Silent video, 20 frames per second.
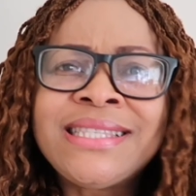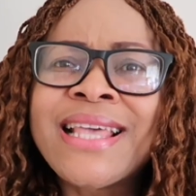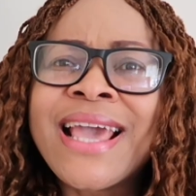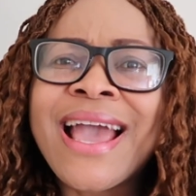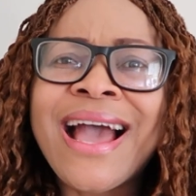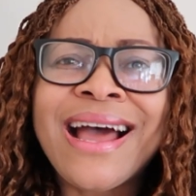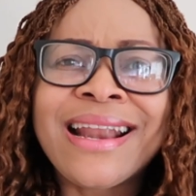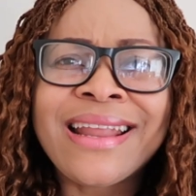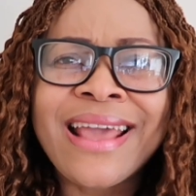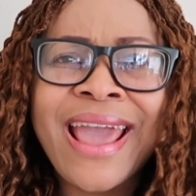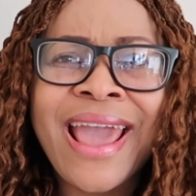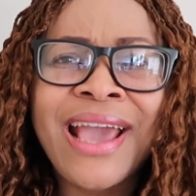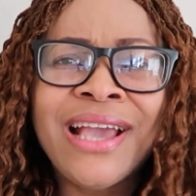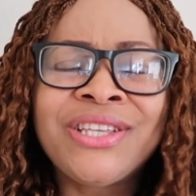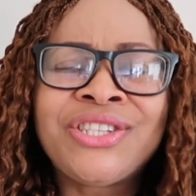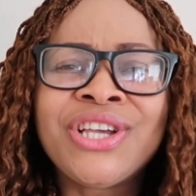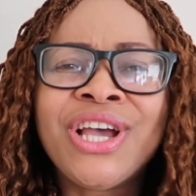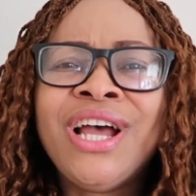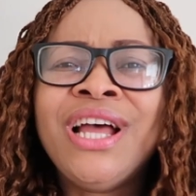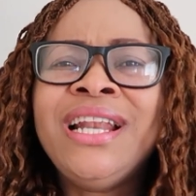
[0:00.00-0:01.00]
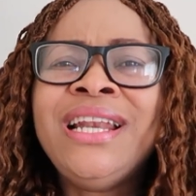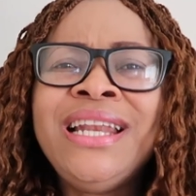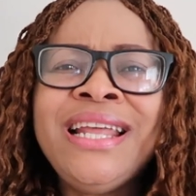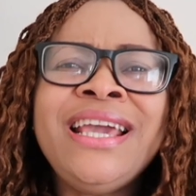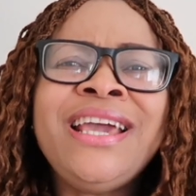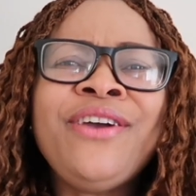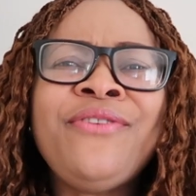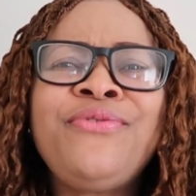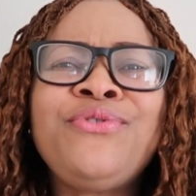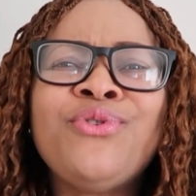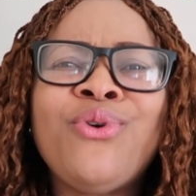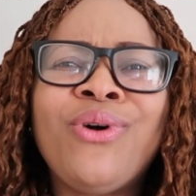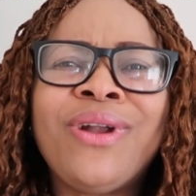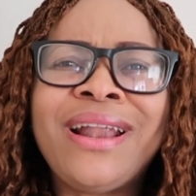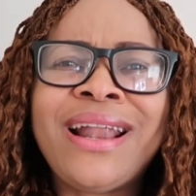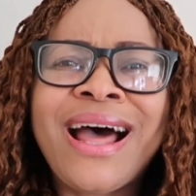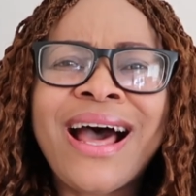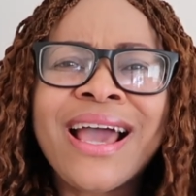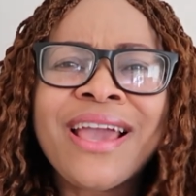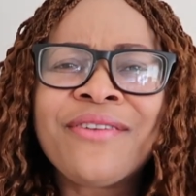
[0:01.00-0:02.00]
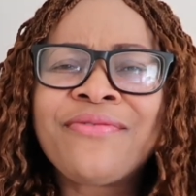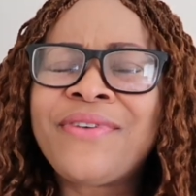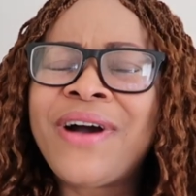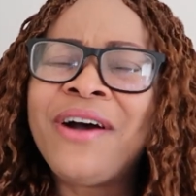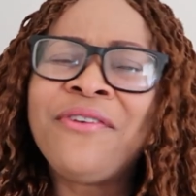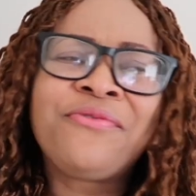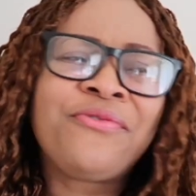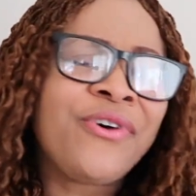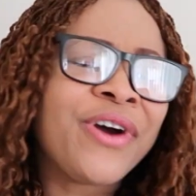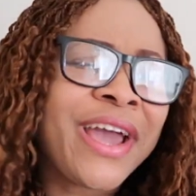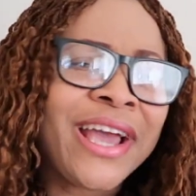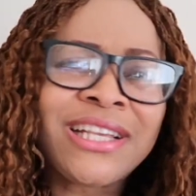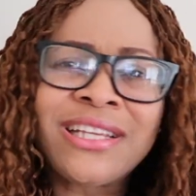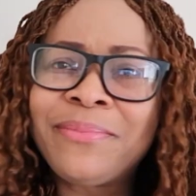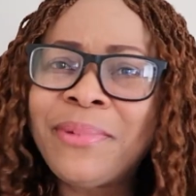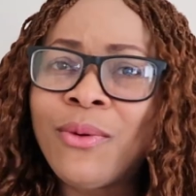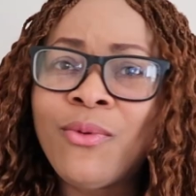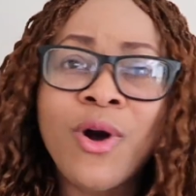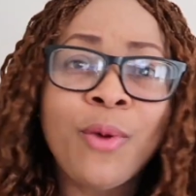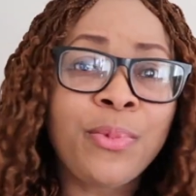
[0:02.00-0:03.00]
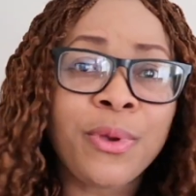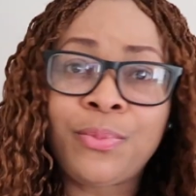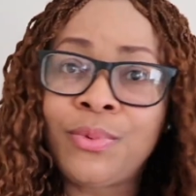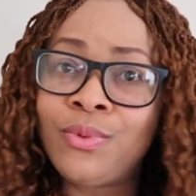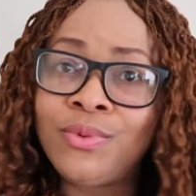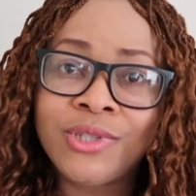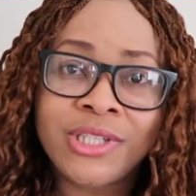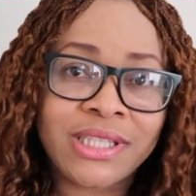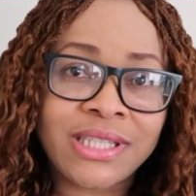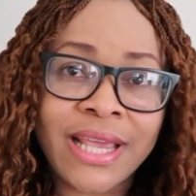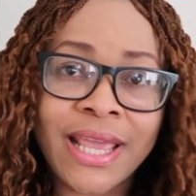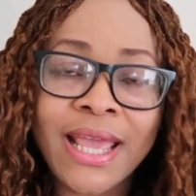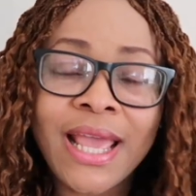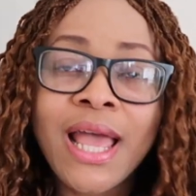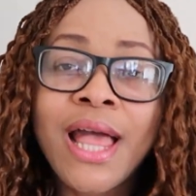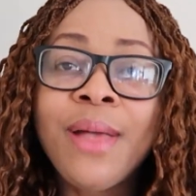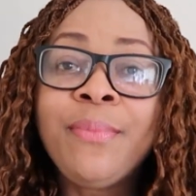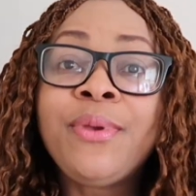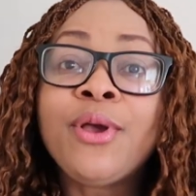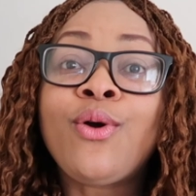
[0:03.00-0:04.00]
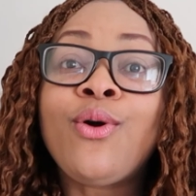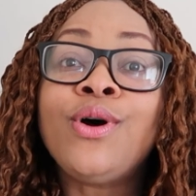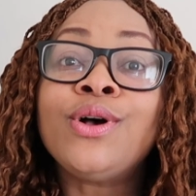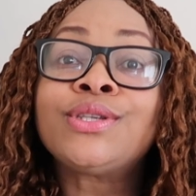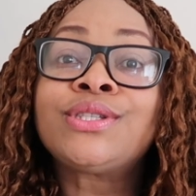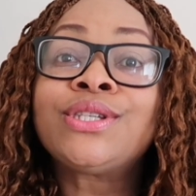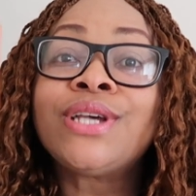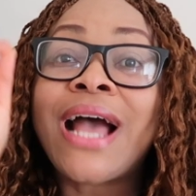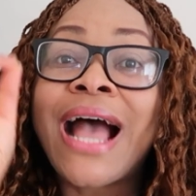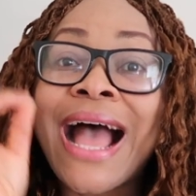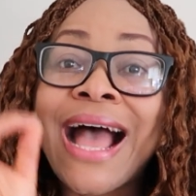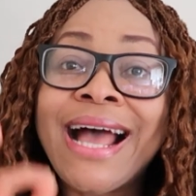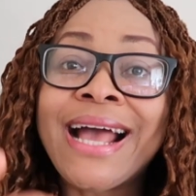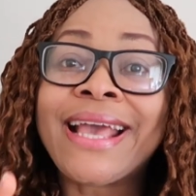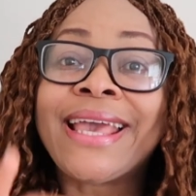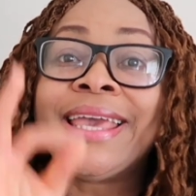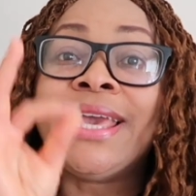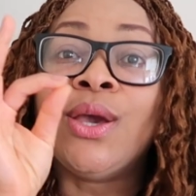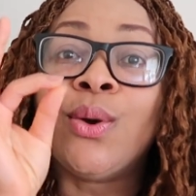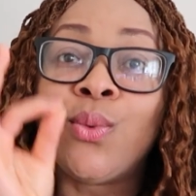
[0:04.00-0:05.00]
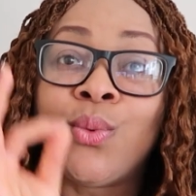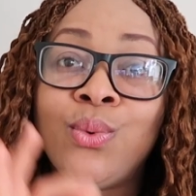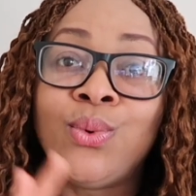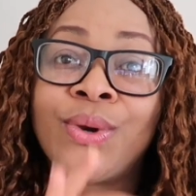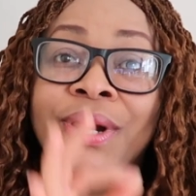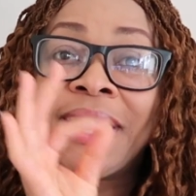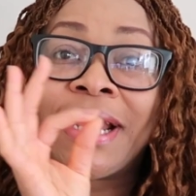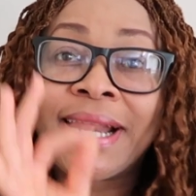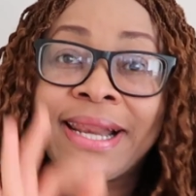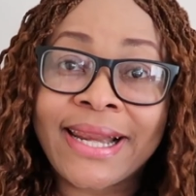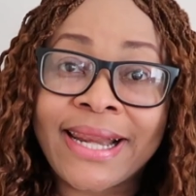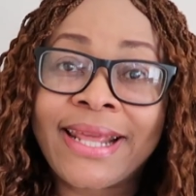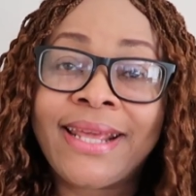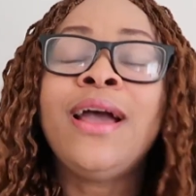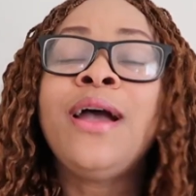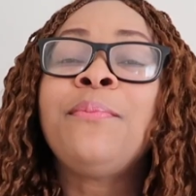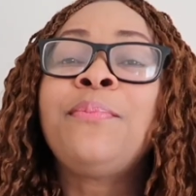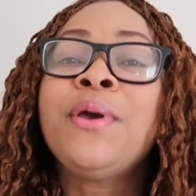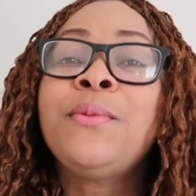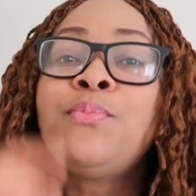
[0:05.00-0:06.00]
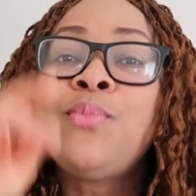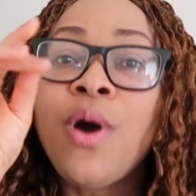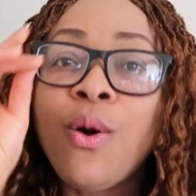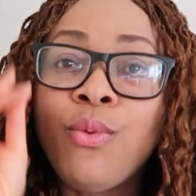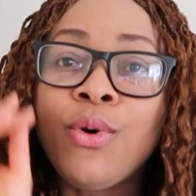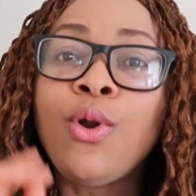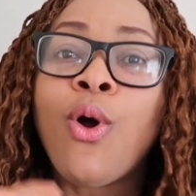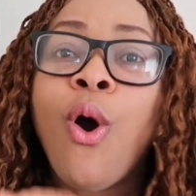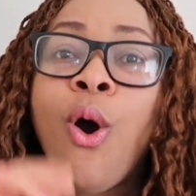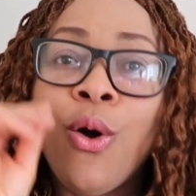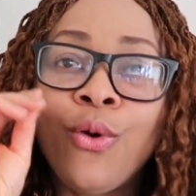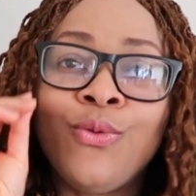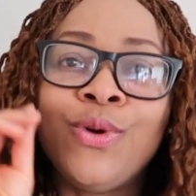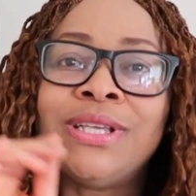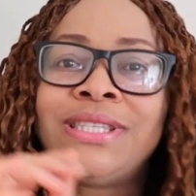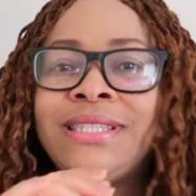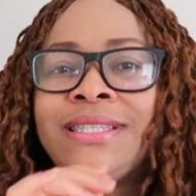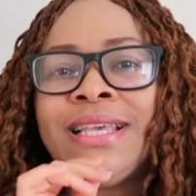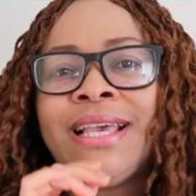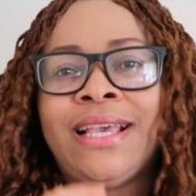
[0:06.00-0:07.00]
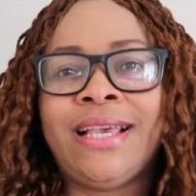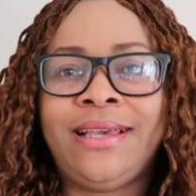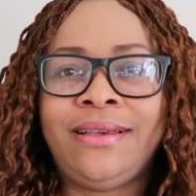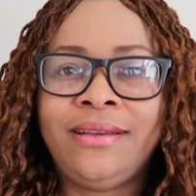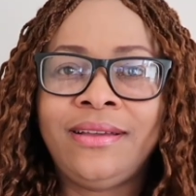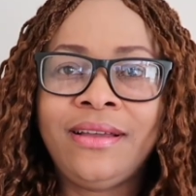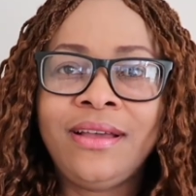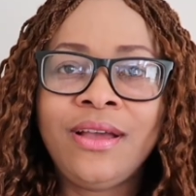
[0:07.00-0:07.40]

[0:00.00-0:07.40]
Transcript: day and age, live your life and forget about what people will say. Because people will always say,